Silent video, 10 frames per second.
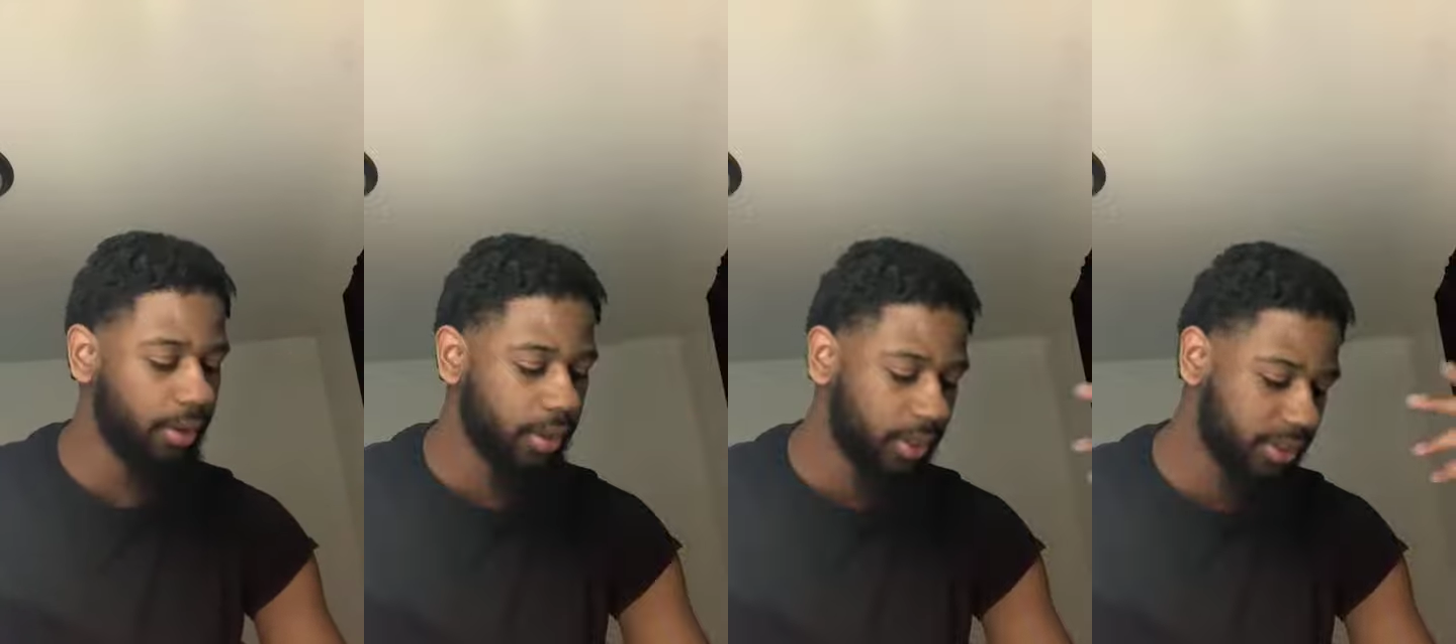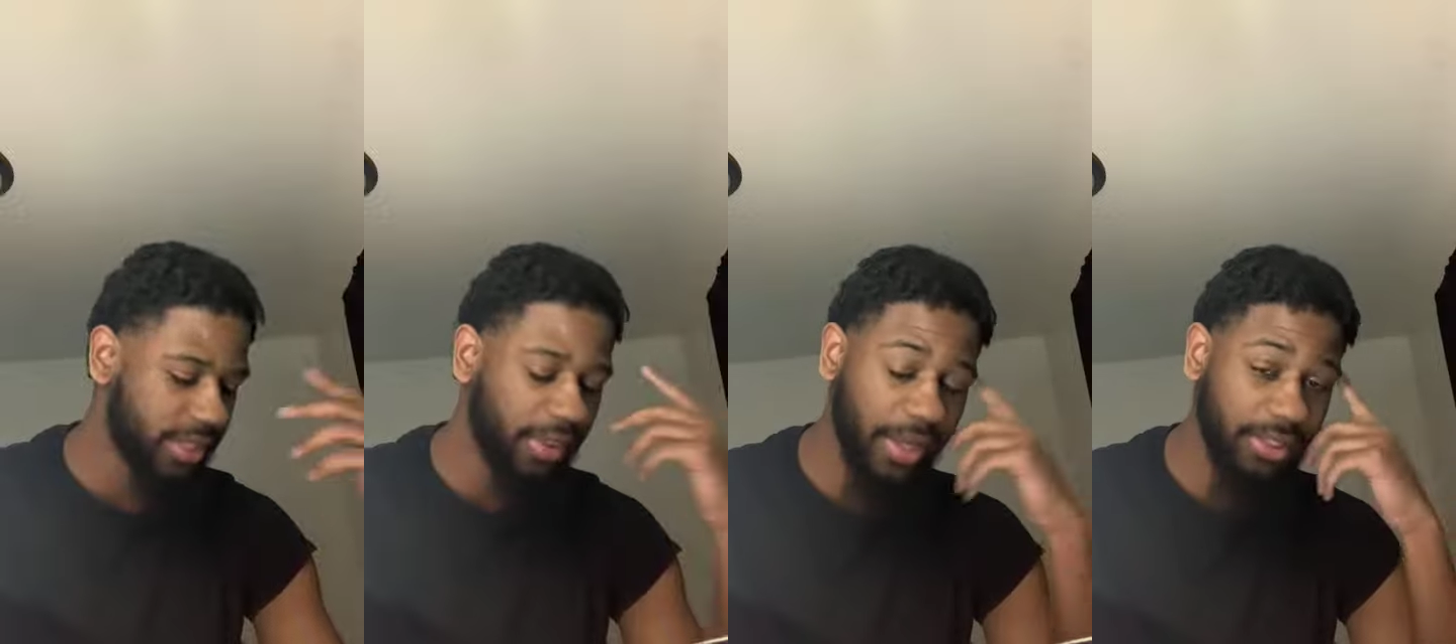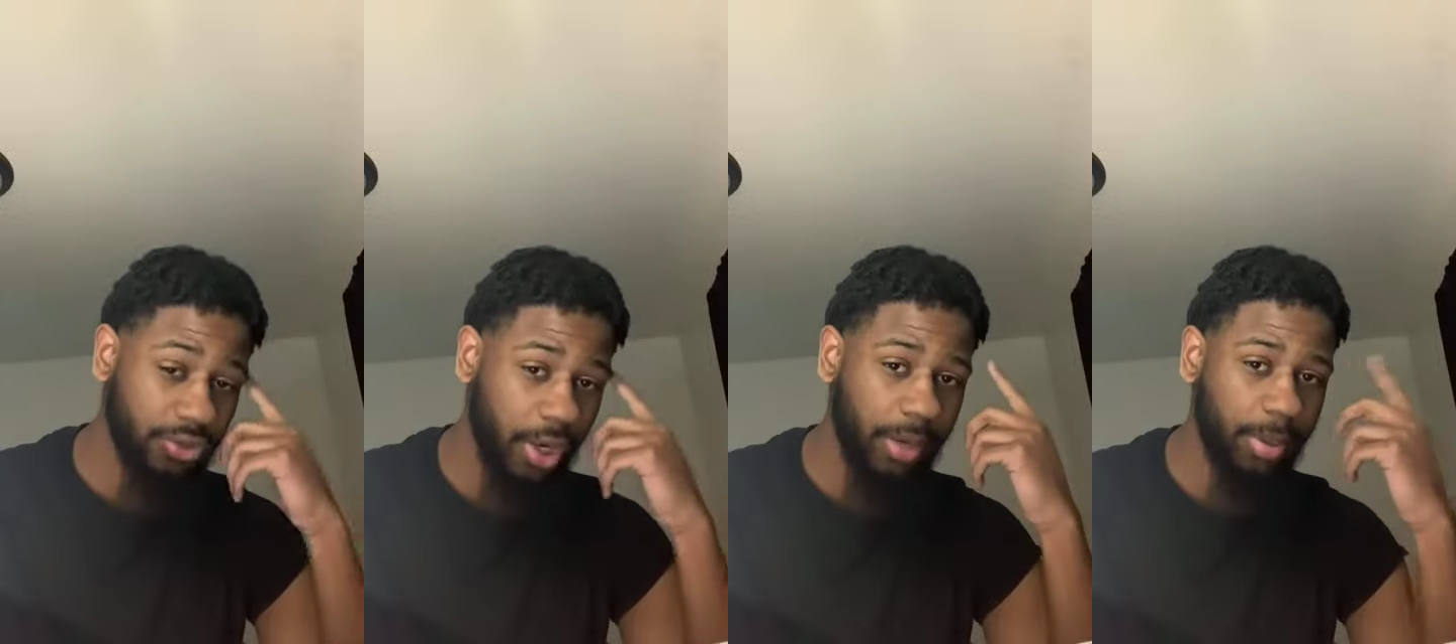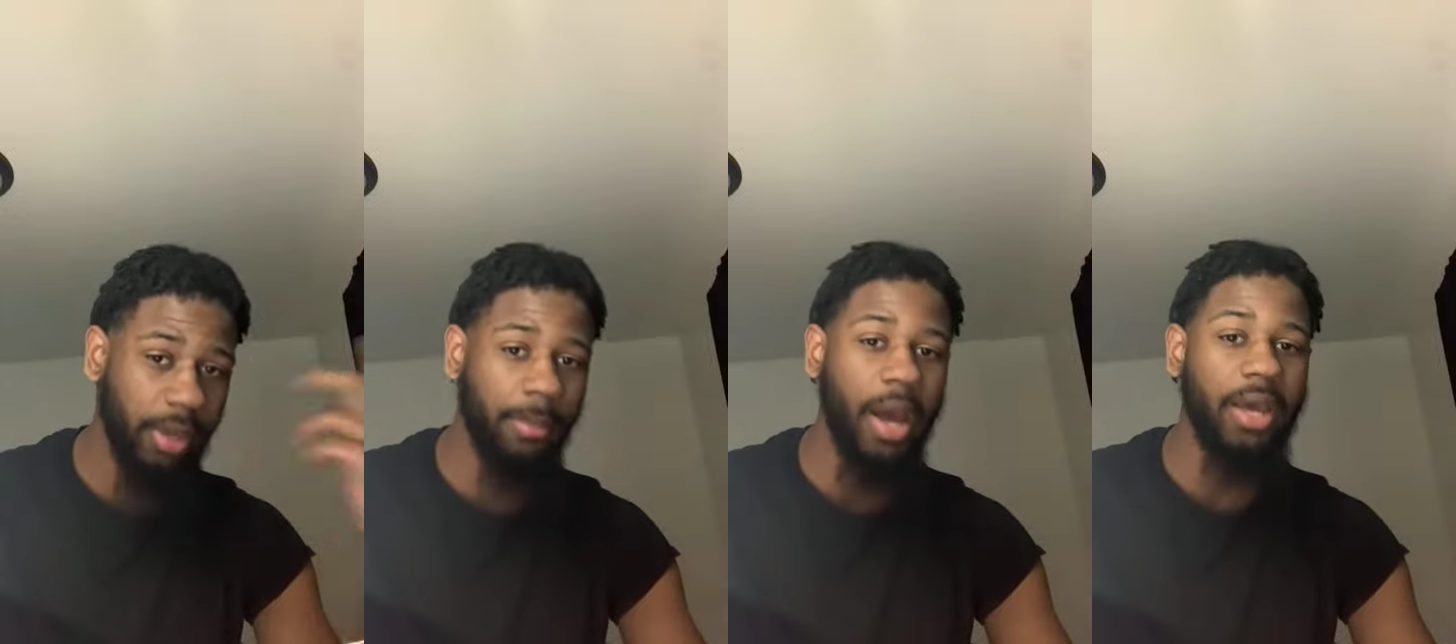That's why it's talking about hearts
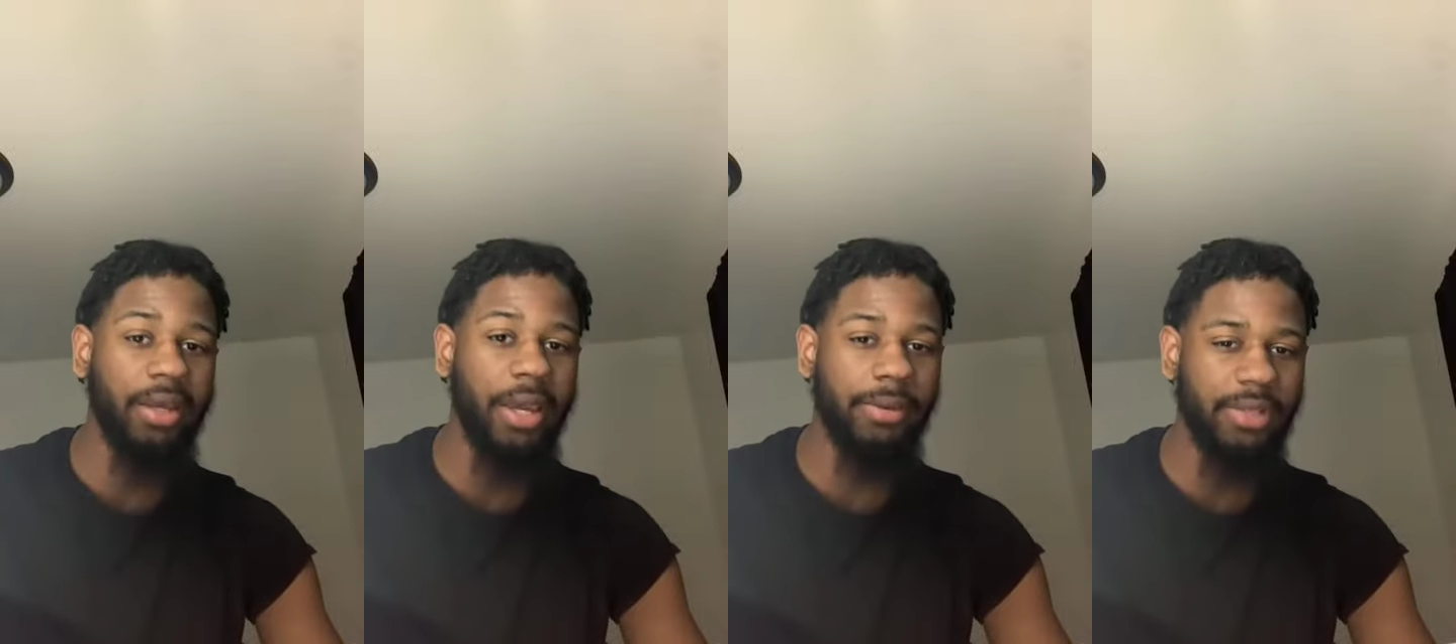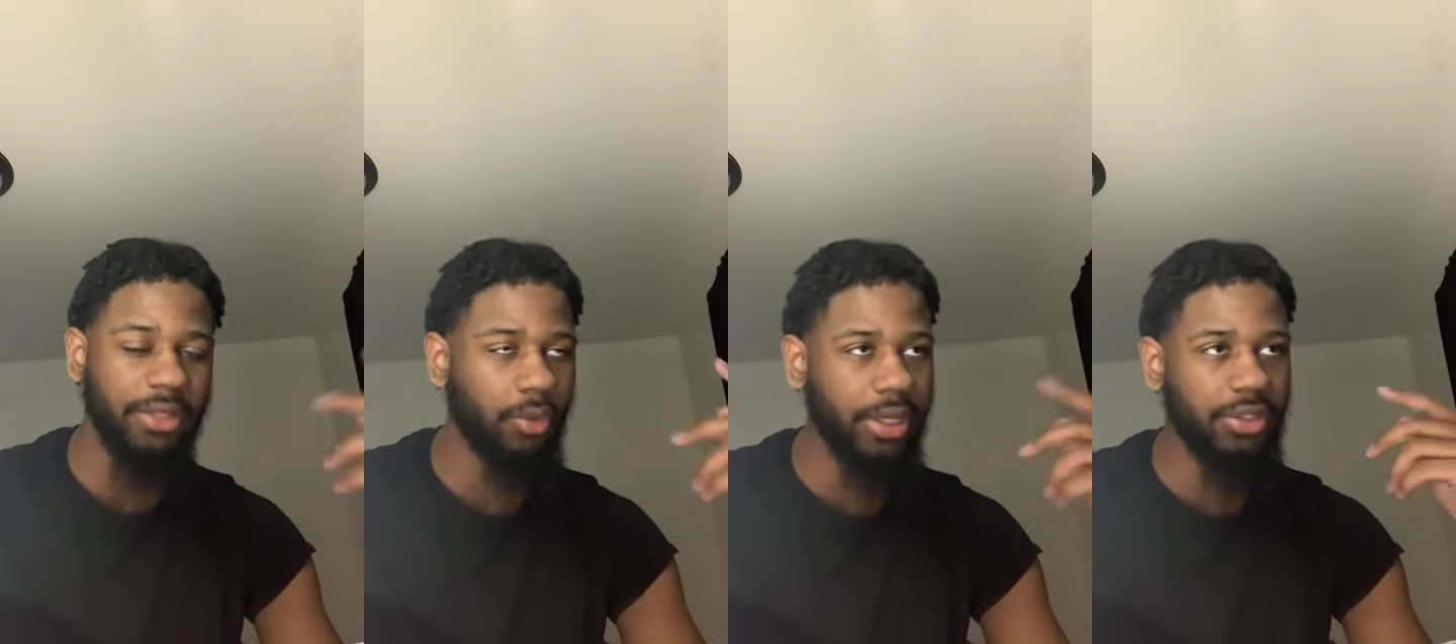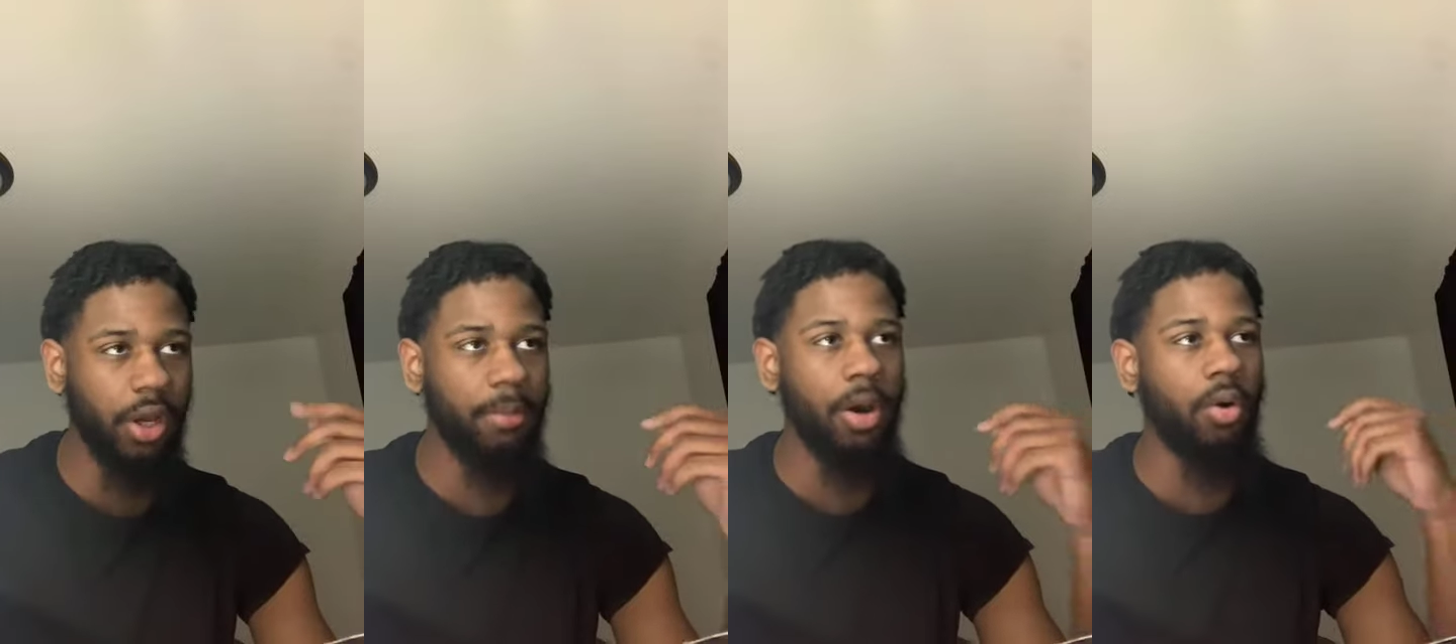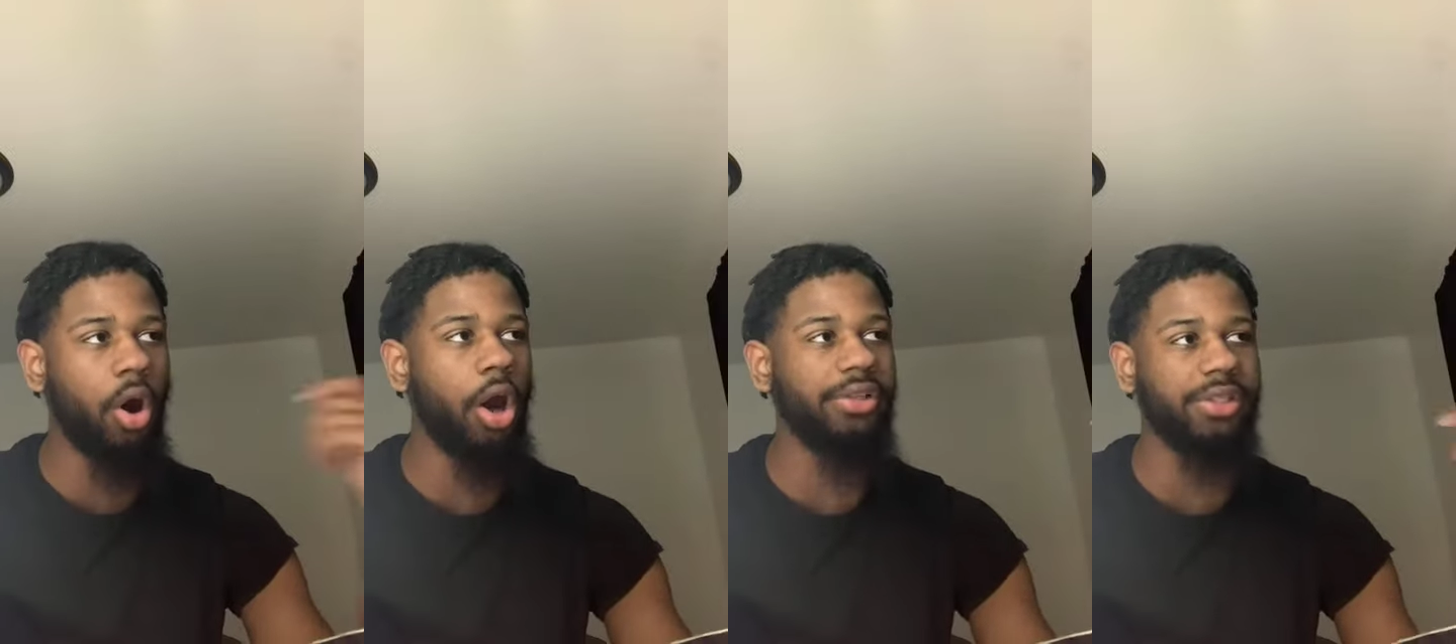and bands and snares,